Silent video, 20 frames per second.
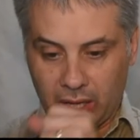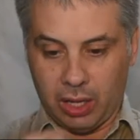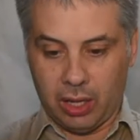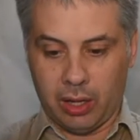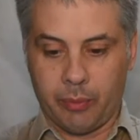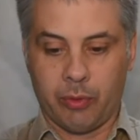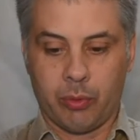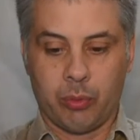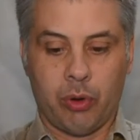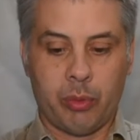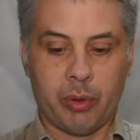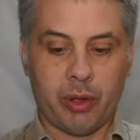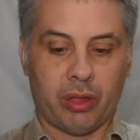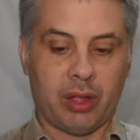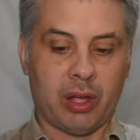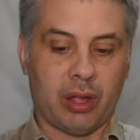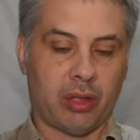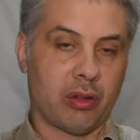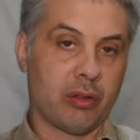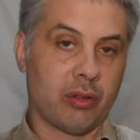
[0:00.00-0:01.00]
And what we
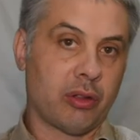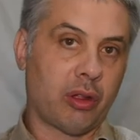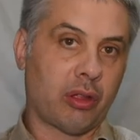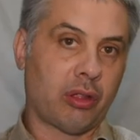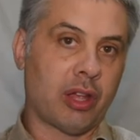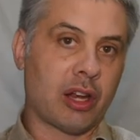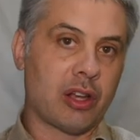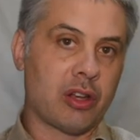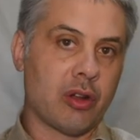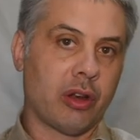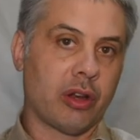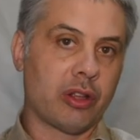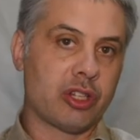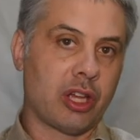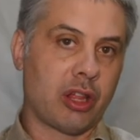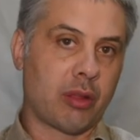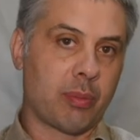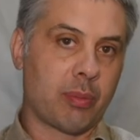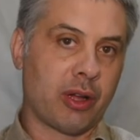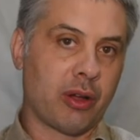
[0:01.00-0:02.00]
see is that those
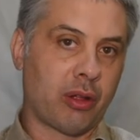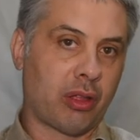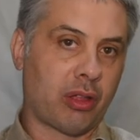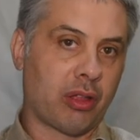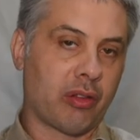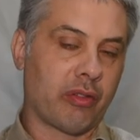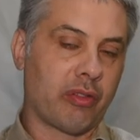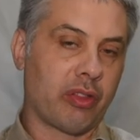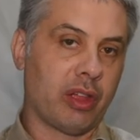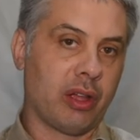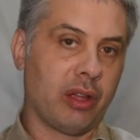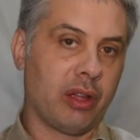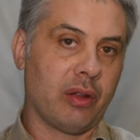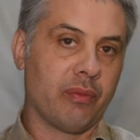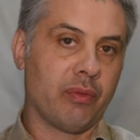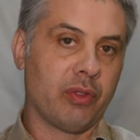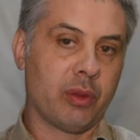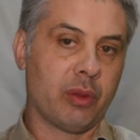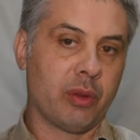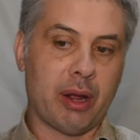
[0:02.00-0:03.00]
technologies, because of
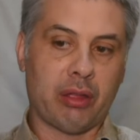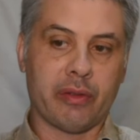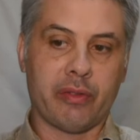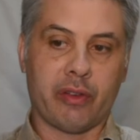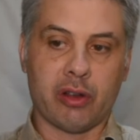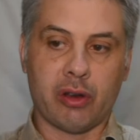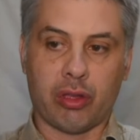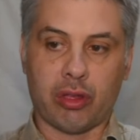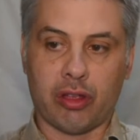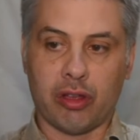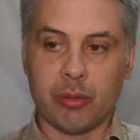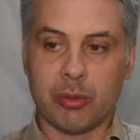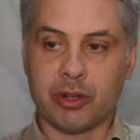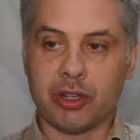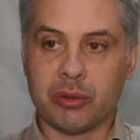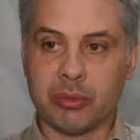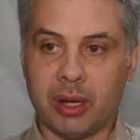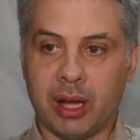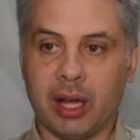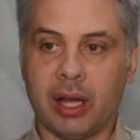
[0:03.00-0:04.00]
the massive consumer
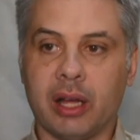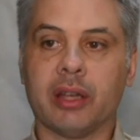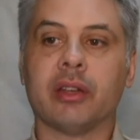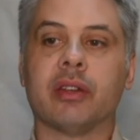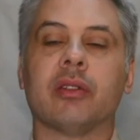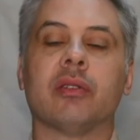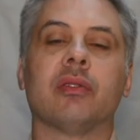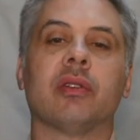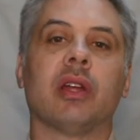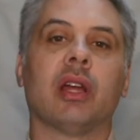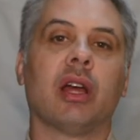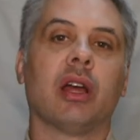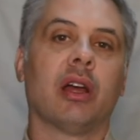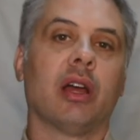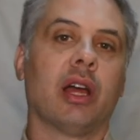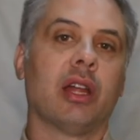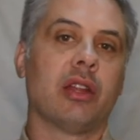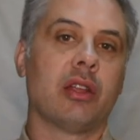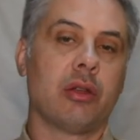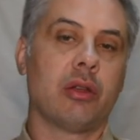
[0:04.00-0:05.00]
demand
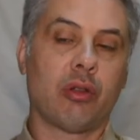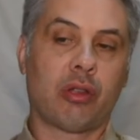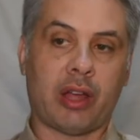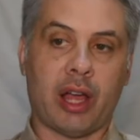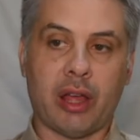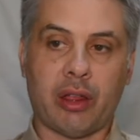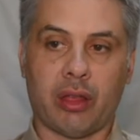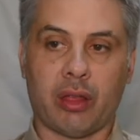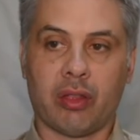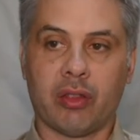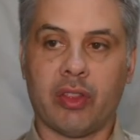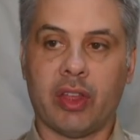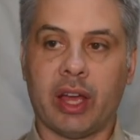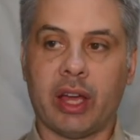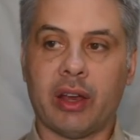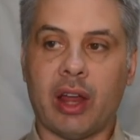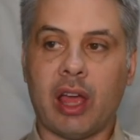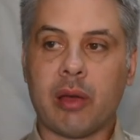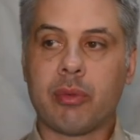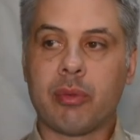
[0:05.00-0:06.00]
and the use cases that they
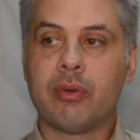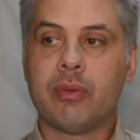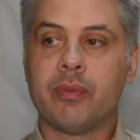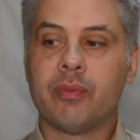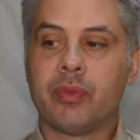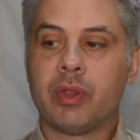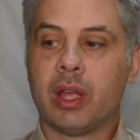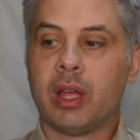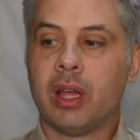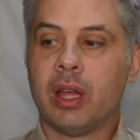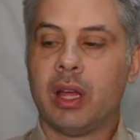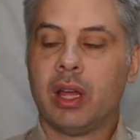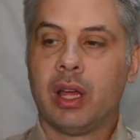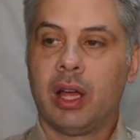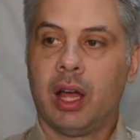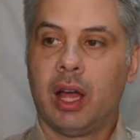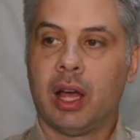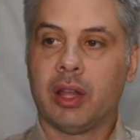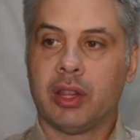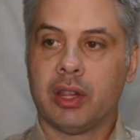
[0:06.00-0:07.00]
enable,
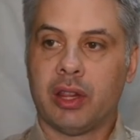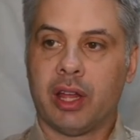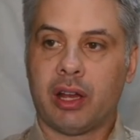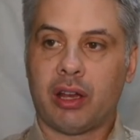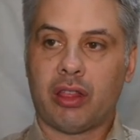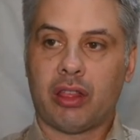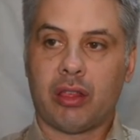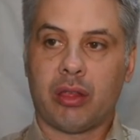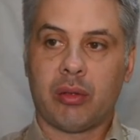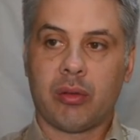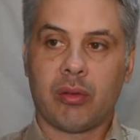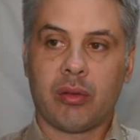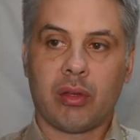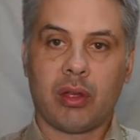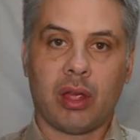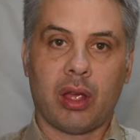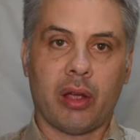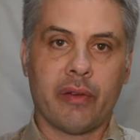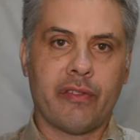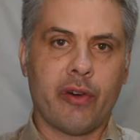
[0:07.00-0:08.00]
that's
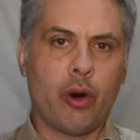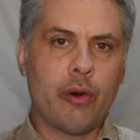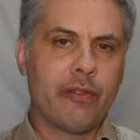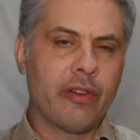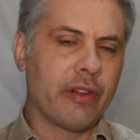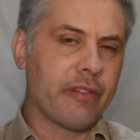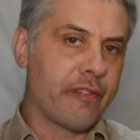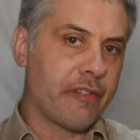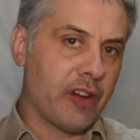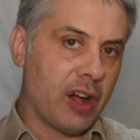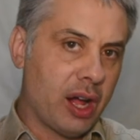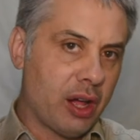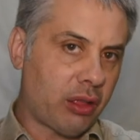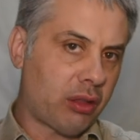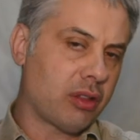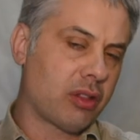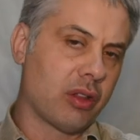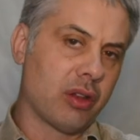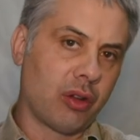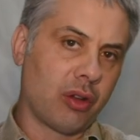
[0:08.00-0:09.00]
evolving
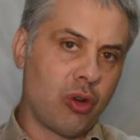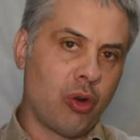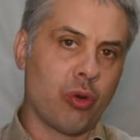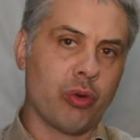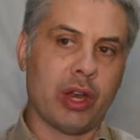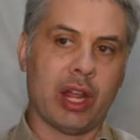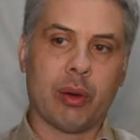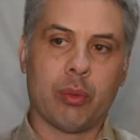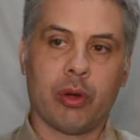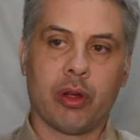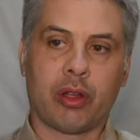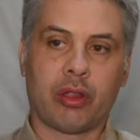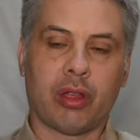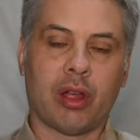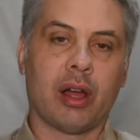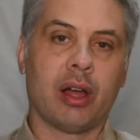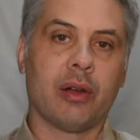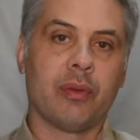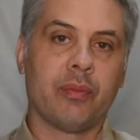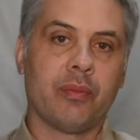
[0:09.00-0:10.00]
faster than the core networks
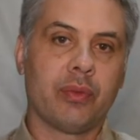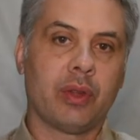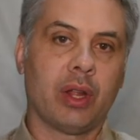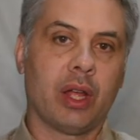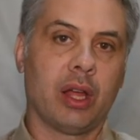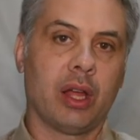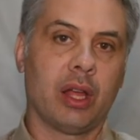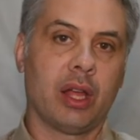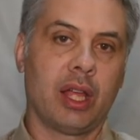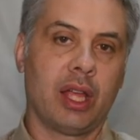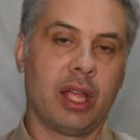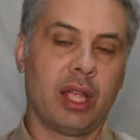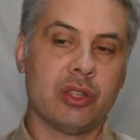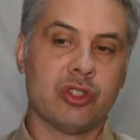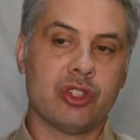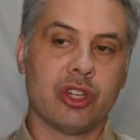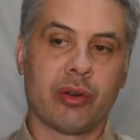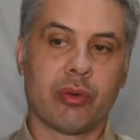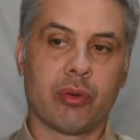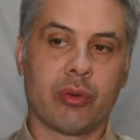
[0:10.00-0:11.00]
are in
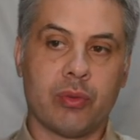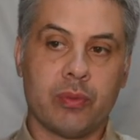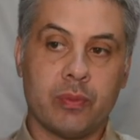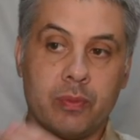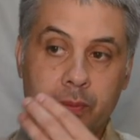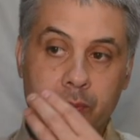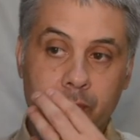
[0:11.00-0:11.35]
general.